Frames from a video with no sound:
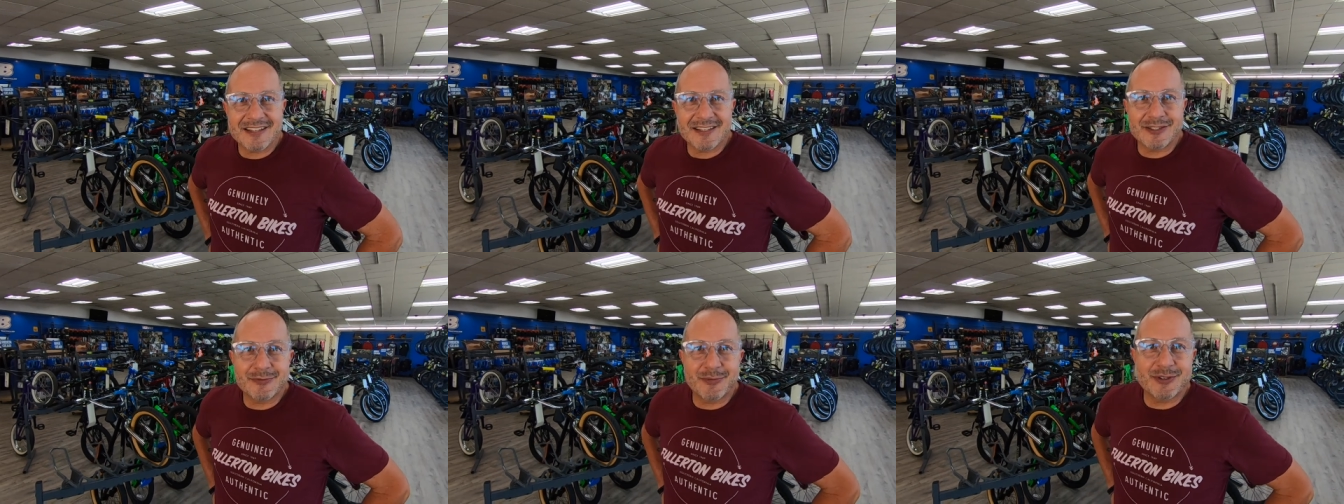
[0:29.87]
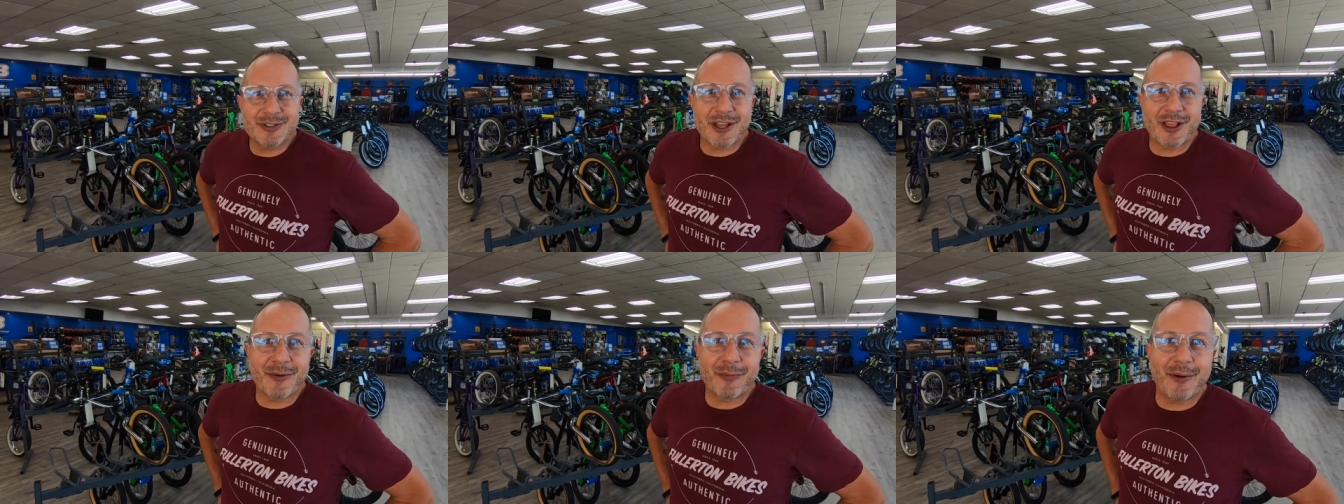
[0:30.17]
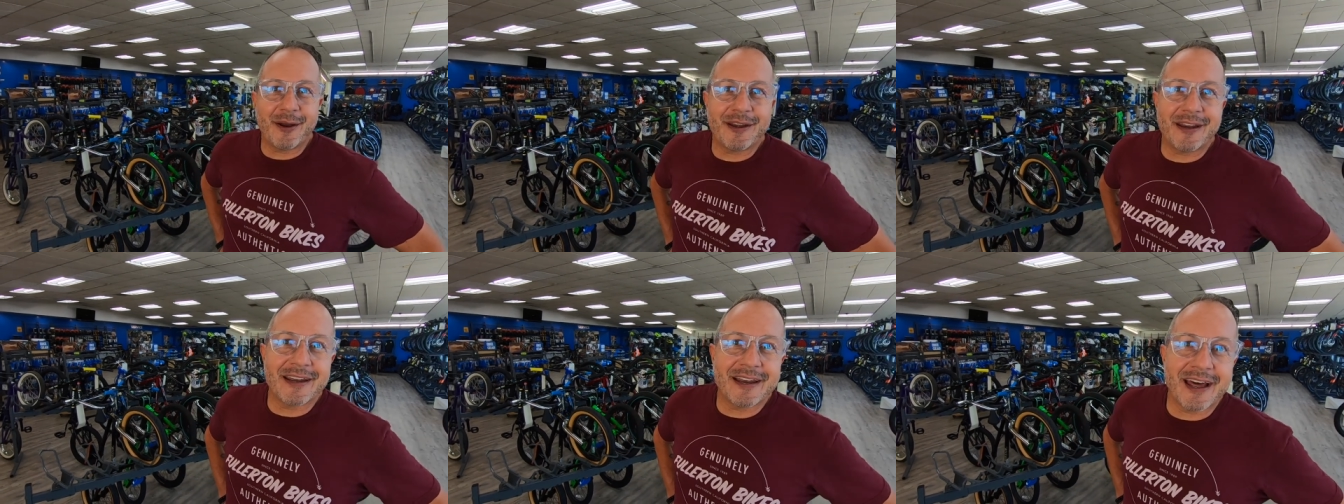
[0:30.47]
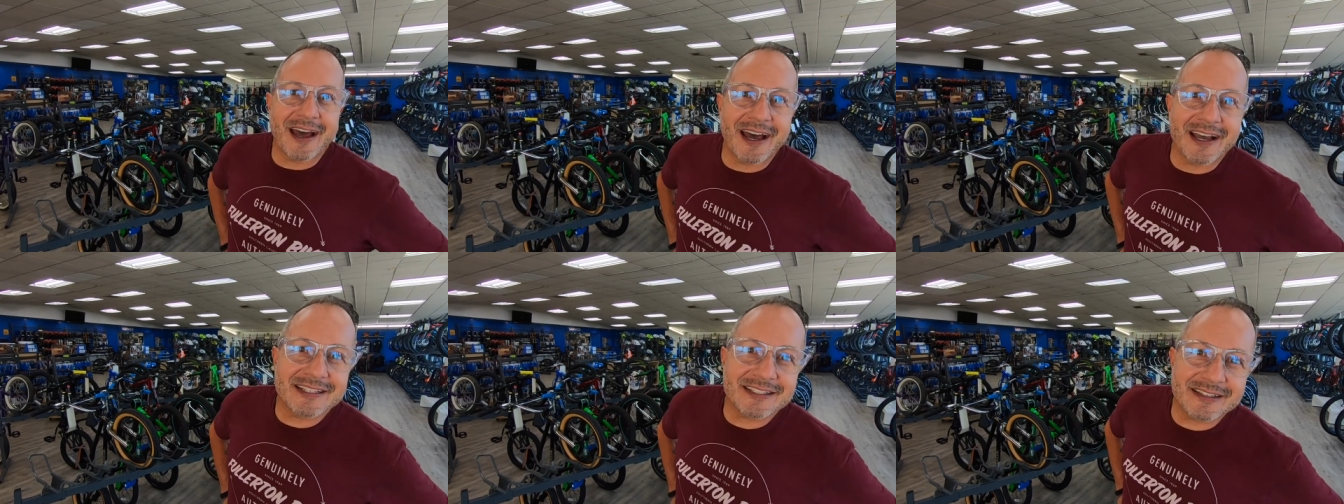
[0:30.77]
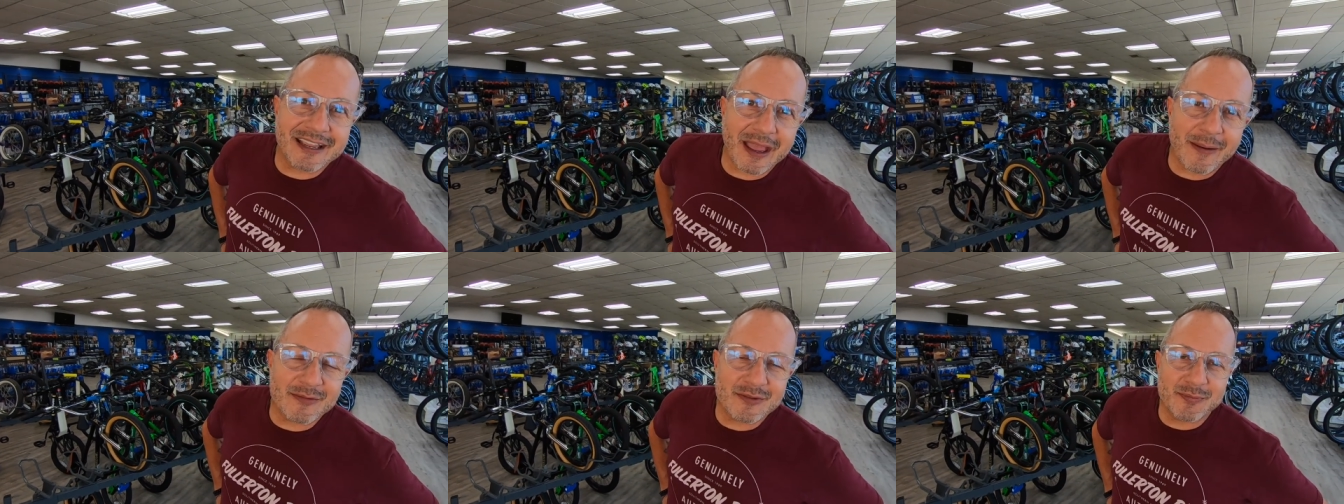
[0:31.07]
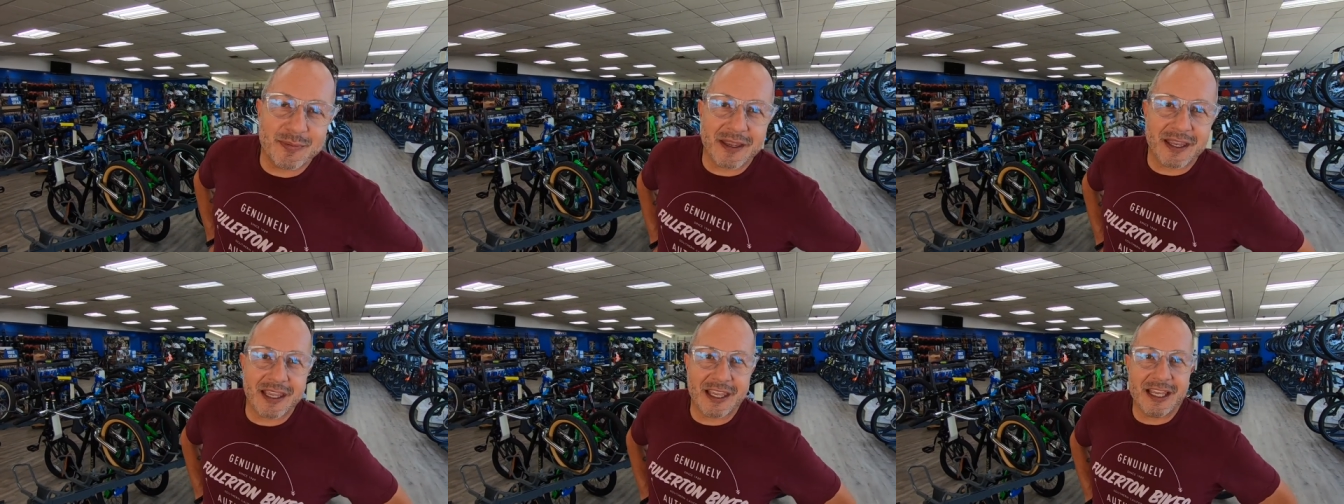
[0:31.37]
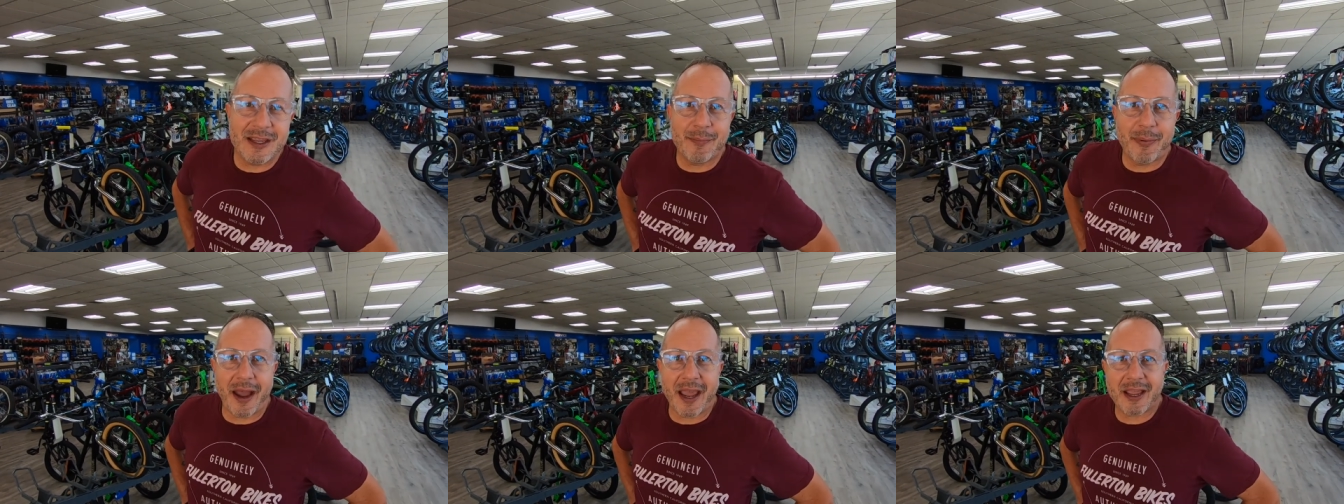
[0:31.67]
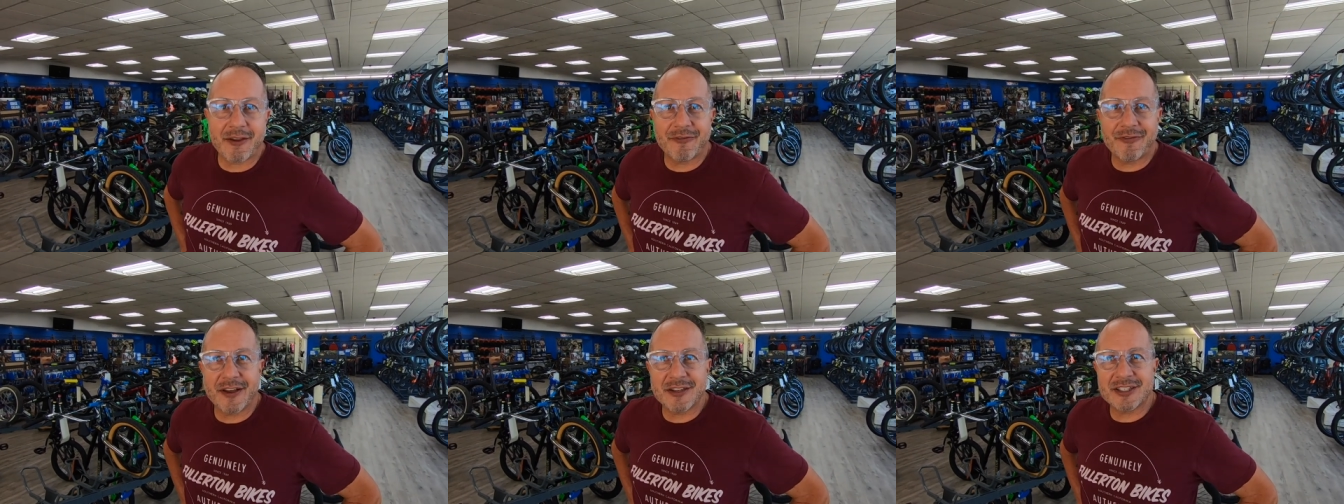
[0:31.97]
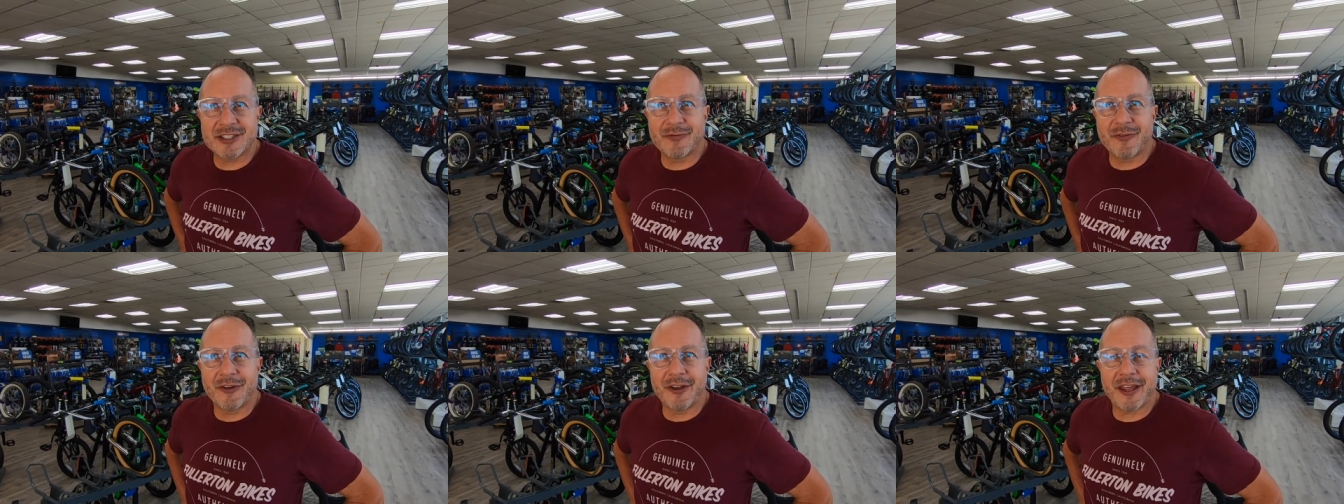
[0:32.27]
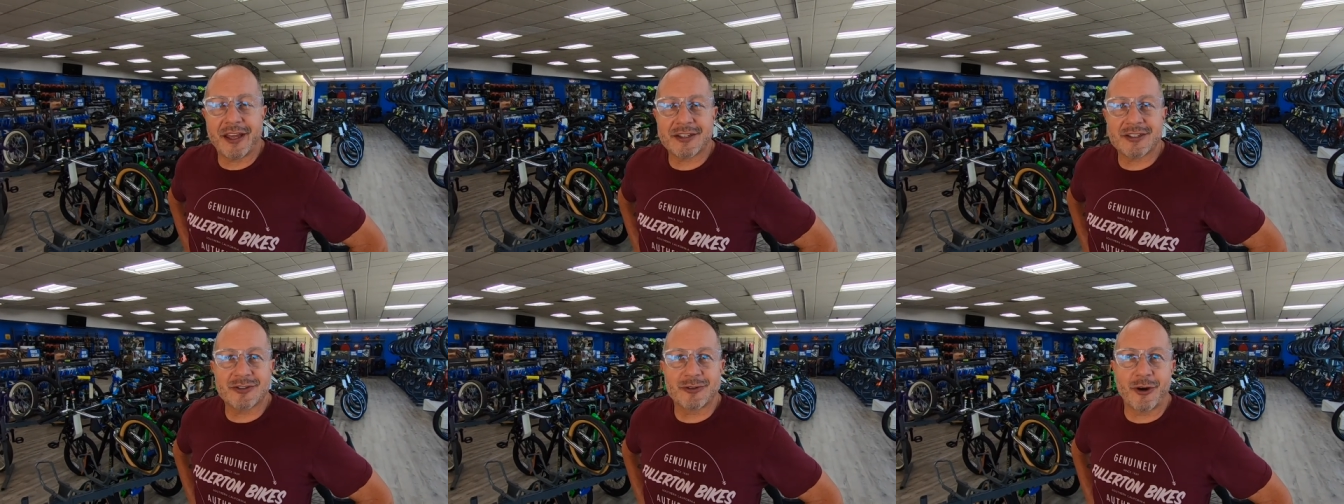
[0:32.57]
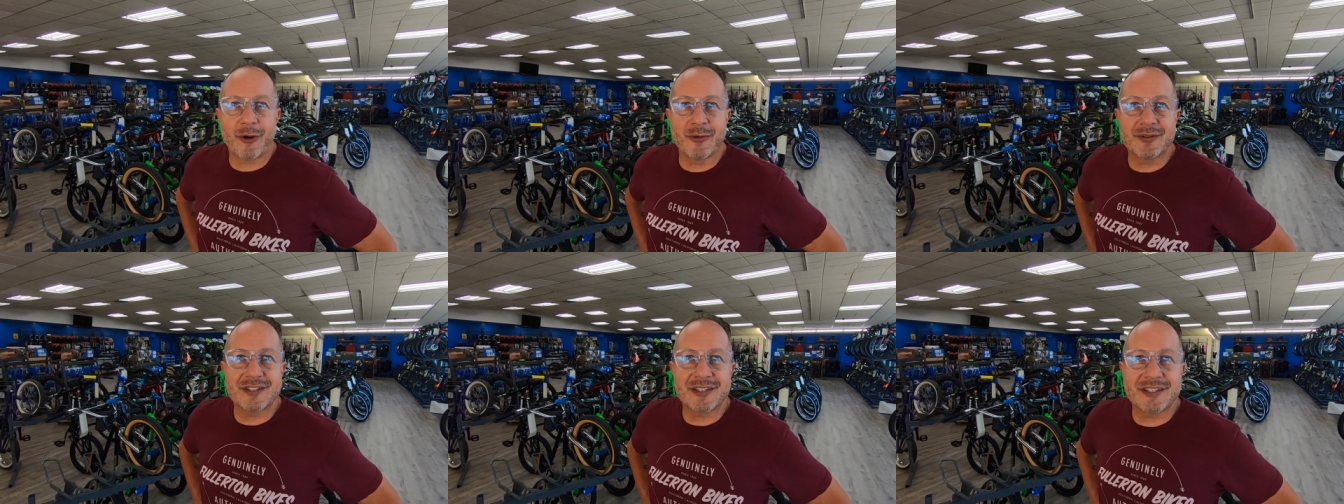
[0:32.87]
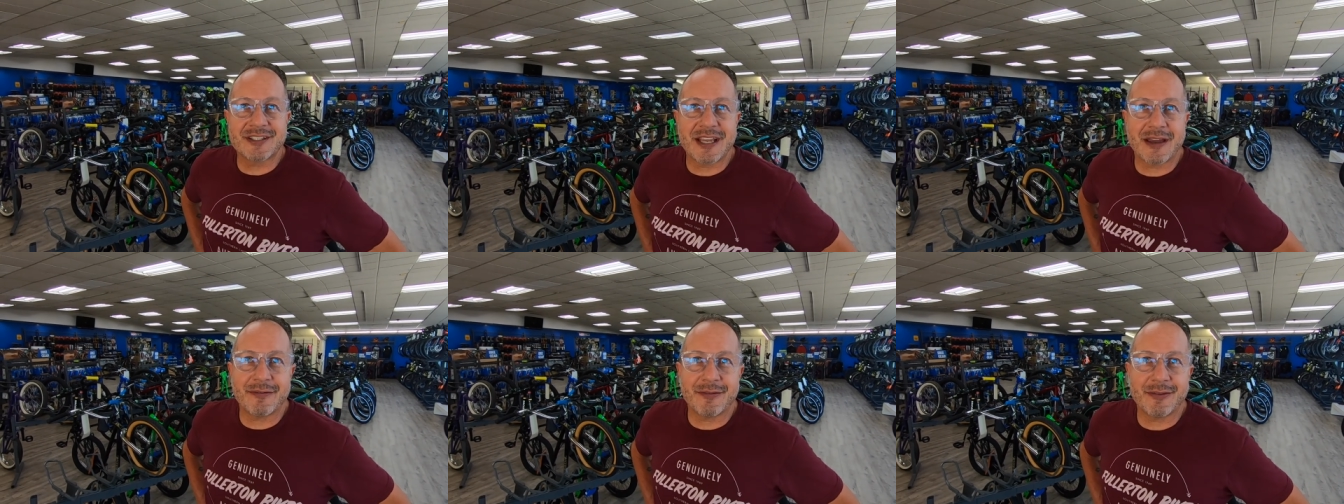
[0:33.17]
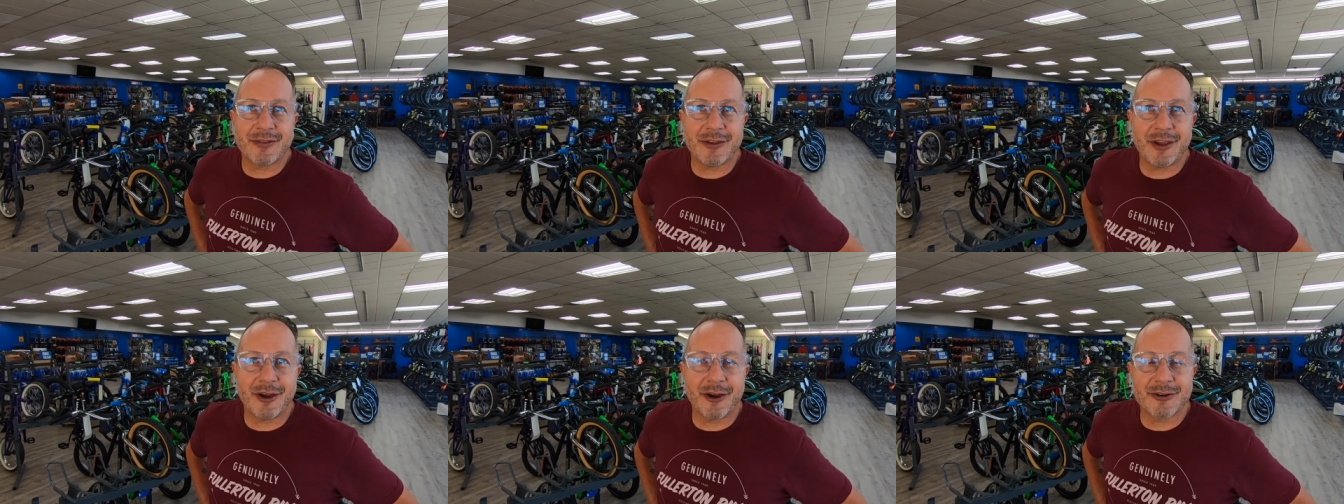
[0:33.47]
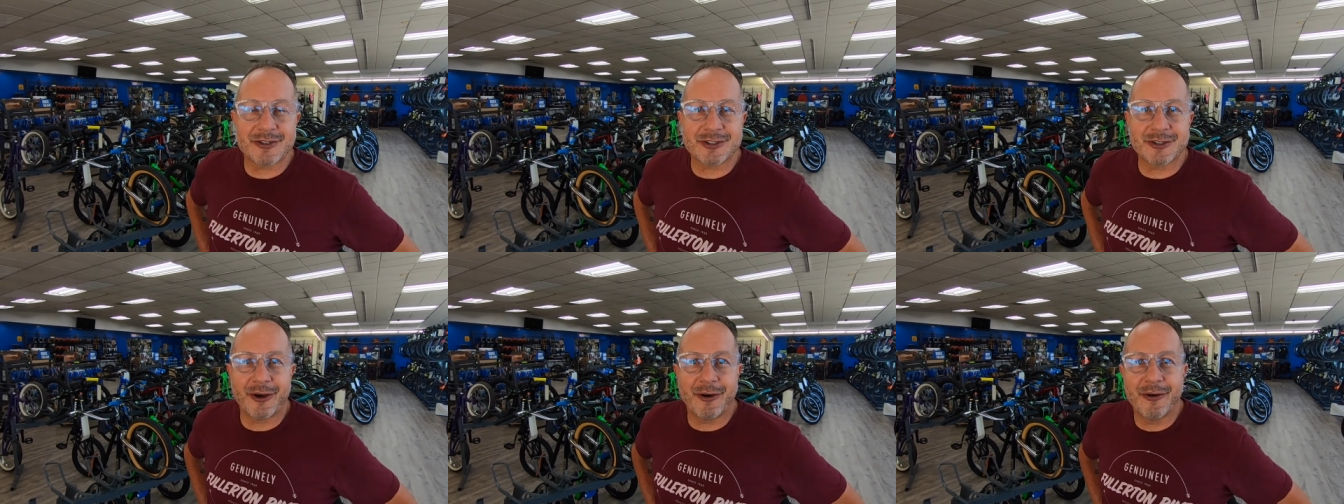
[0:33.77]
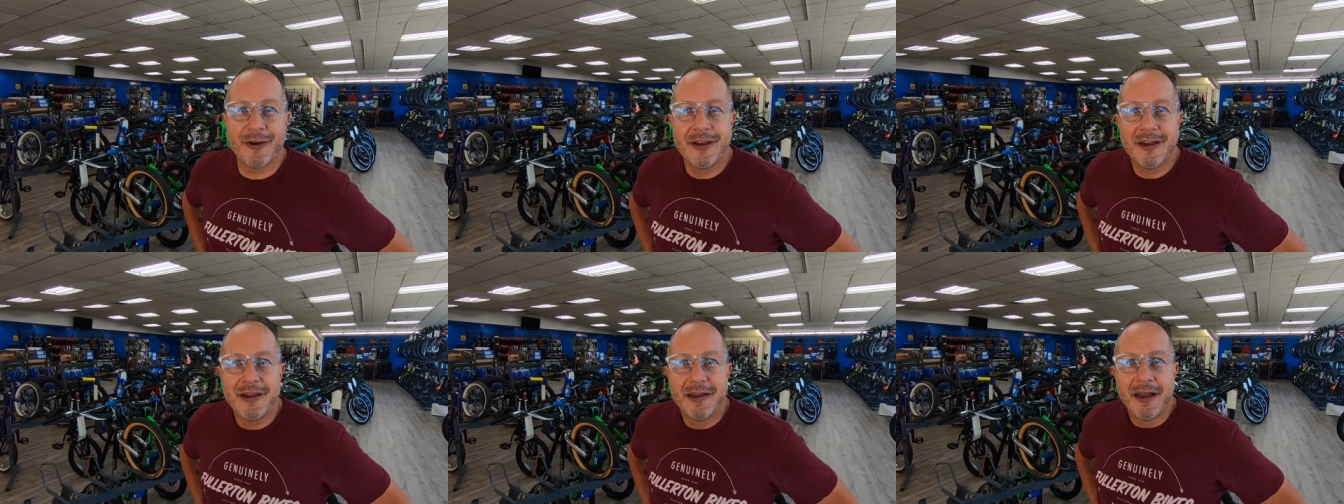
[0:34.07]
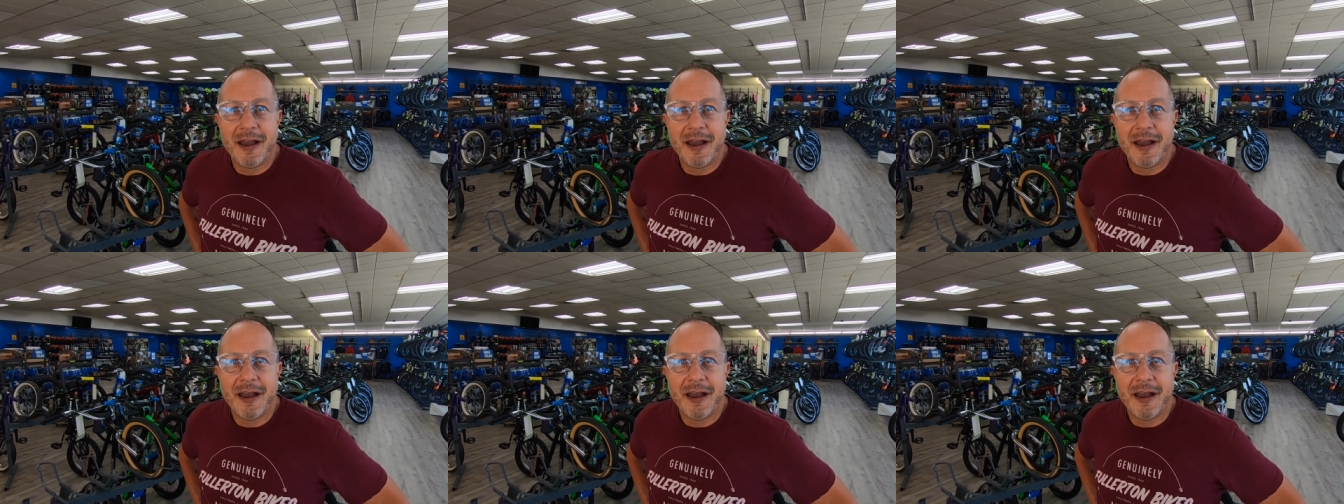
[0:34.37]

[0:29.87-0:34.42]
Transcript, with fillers: since we celebrated Sam's Big E-Bike Festival next door, it was the 7th year, so